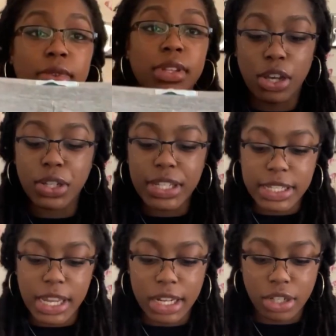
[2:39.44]
I got
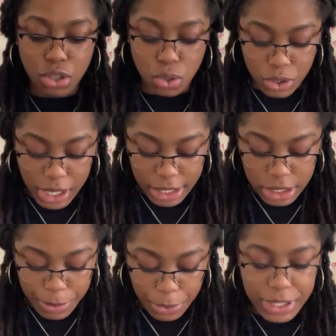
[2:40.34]
these cycling shorts and
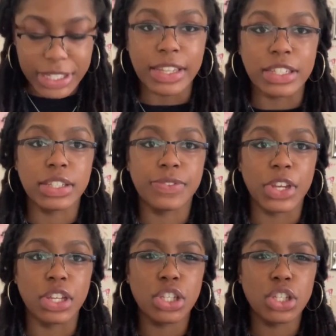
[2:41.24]
to be honest, they just
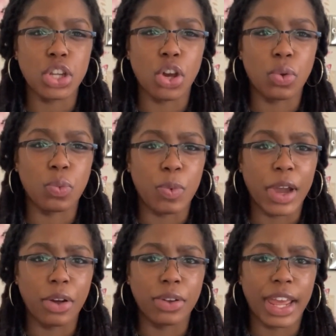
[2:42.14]
fit so
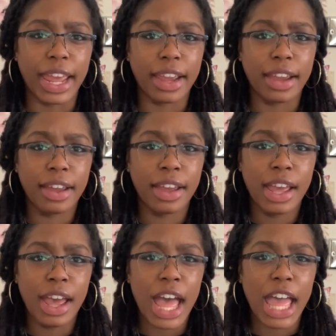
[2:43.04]
well. Like,
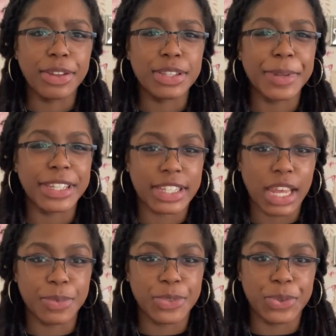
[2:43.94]
I was a bit
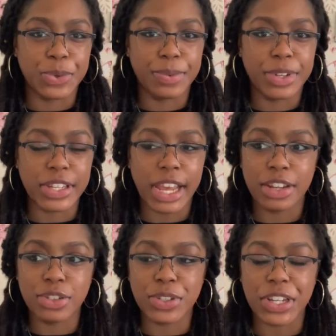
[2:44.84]
skeptical. The
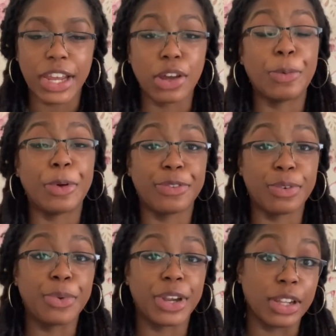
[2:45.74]
cycling shorts I got were
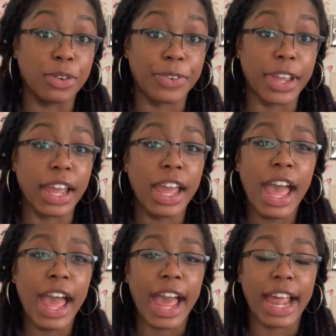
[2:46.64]
from Pretty Little Thing
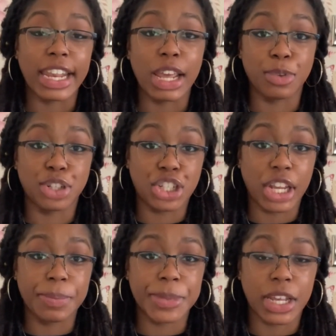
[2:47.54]
and they were
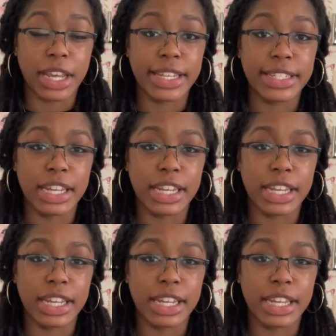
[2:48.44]
shape sized.